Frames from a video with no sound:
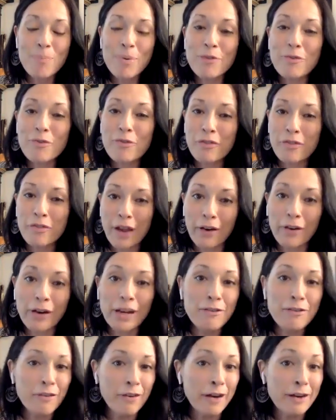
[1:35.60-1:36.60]
But
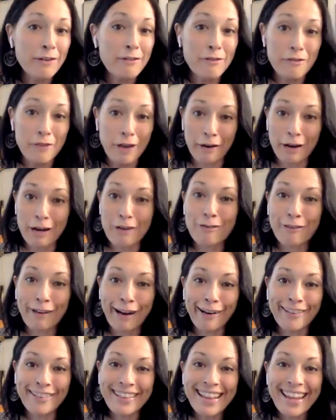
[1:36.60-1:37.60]
very, very, very
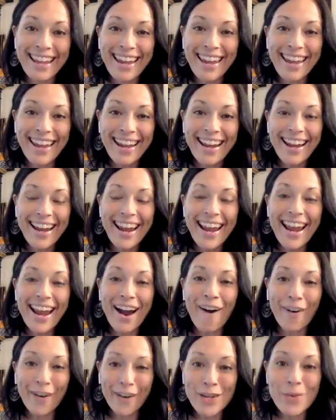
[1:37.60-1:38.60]
rarely
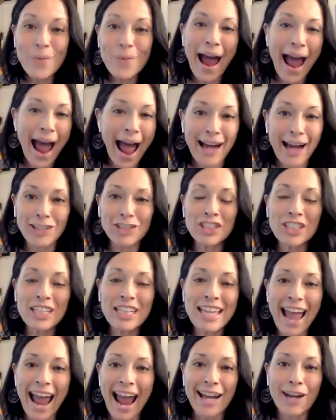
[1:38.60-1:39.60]
are you
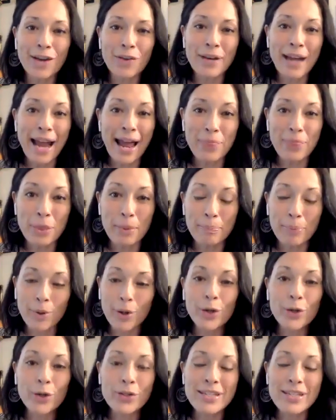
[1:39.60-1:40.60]
actually angry at the
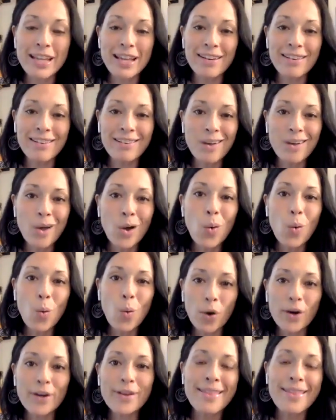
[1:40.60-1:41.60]
person
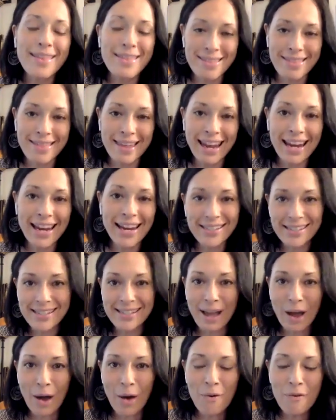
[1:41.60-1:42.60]
or the thing
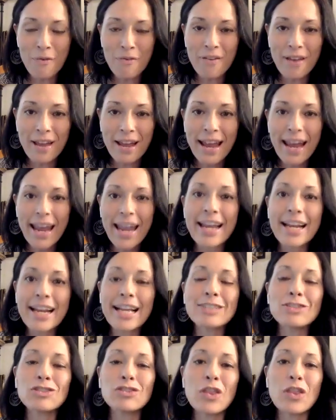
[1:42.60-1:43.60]
itself. It
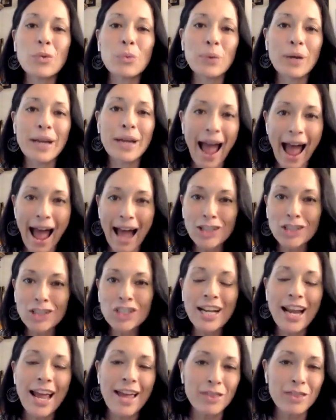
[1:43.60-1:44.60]
is the
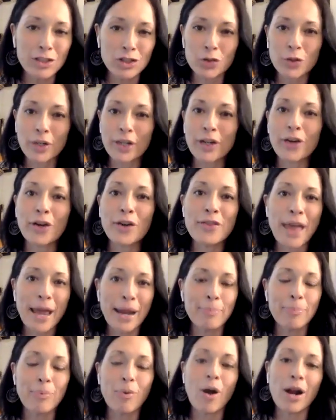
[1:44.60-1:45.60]
reaction and the trigger
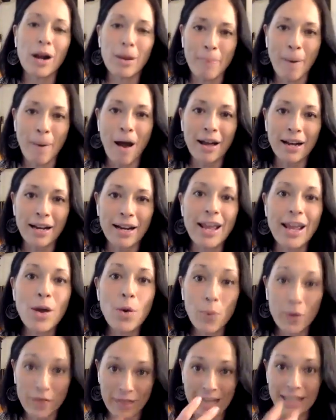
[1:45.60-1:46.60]
that it brought upon
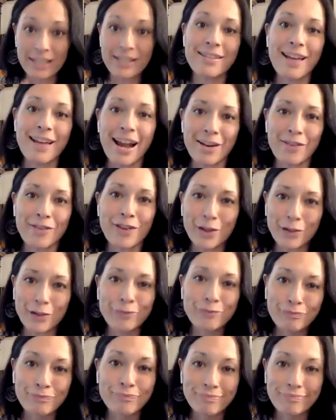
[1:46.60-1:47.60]
with inside of
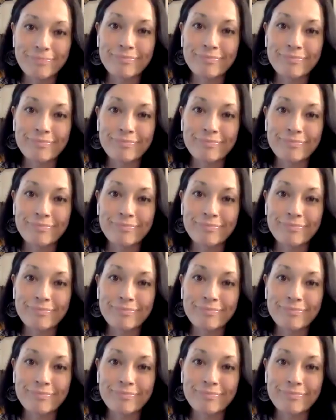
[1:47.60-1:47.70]
you.